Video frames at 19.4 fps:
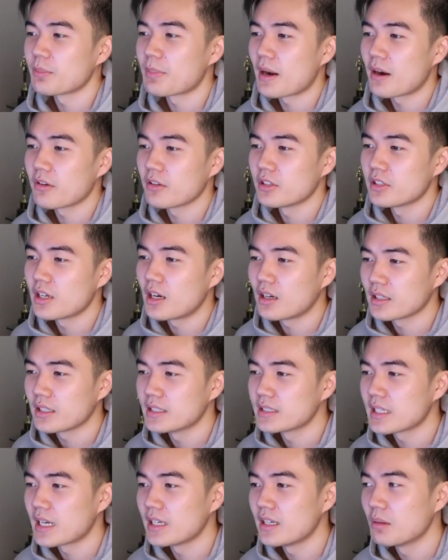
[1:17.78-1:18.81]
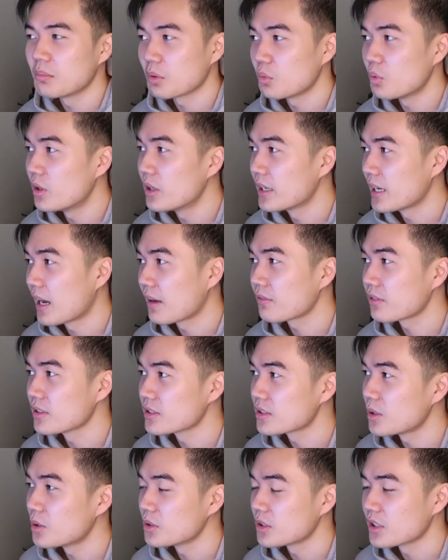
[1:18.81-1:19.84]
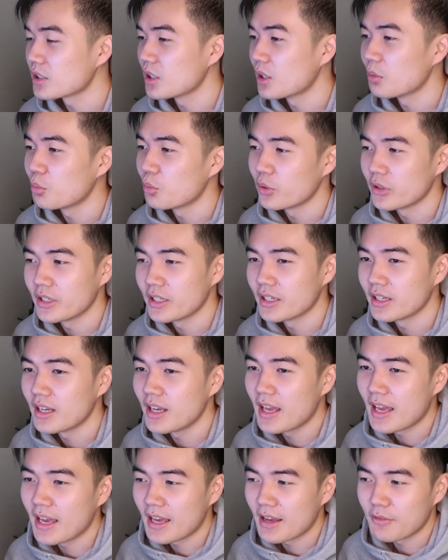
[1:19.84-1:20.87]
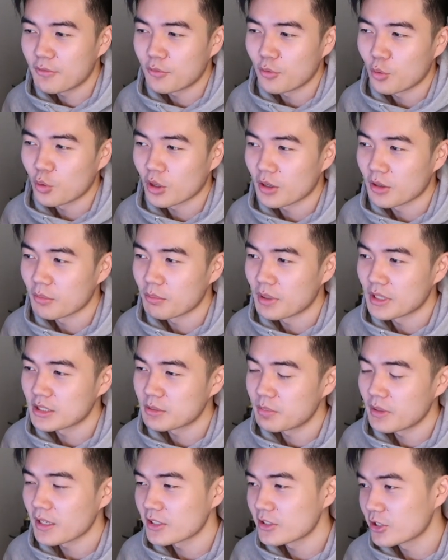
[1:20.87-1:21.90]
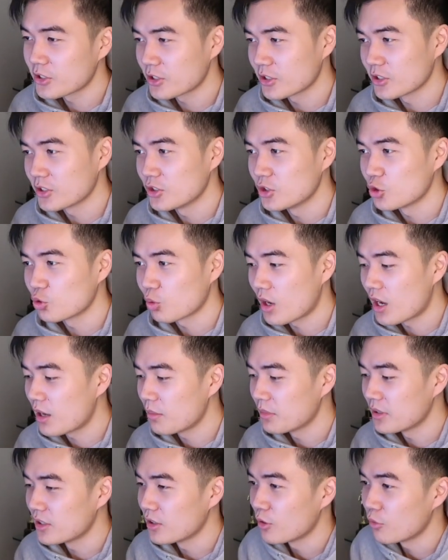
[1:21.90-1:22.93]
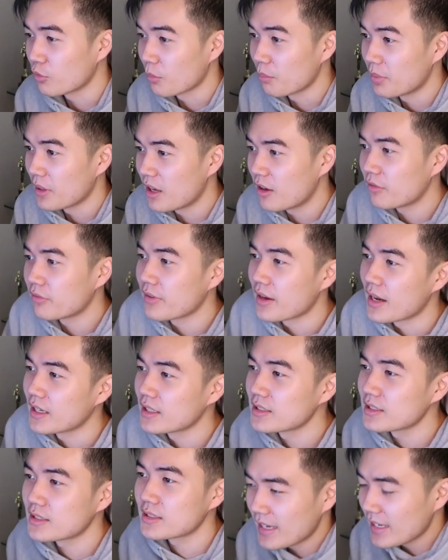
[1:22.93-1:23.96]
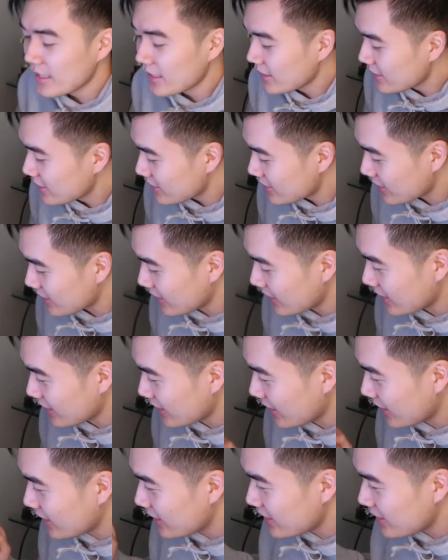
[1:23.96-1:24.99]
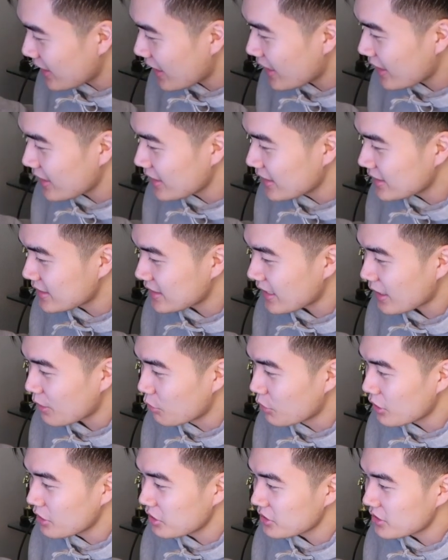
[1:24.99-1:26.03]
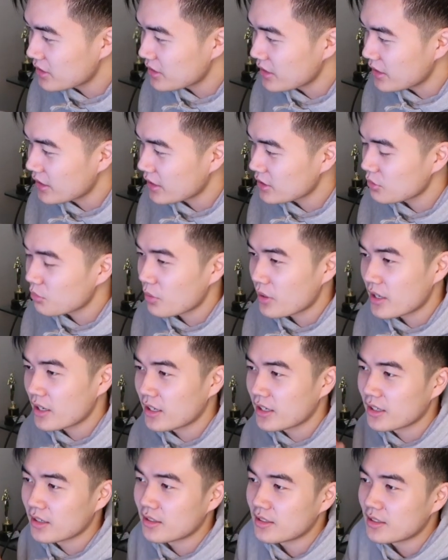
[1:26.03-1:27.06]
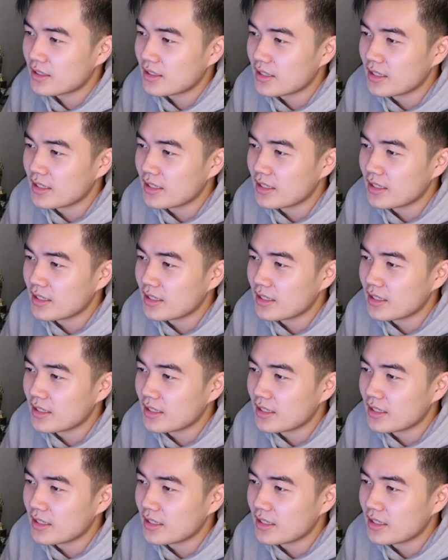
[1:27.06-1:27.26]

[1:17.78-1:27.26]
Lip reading: The Power of the Dog is at number one after its Golden Globe win for Best Picture Drama over Belfast. And yet it's like one of those things where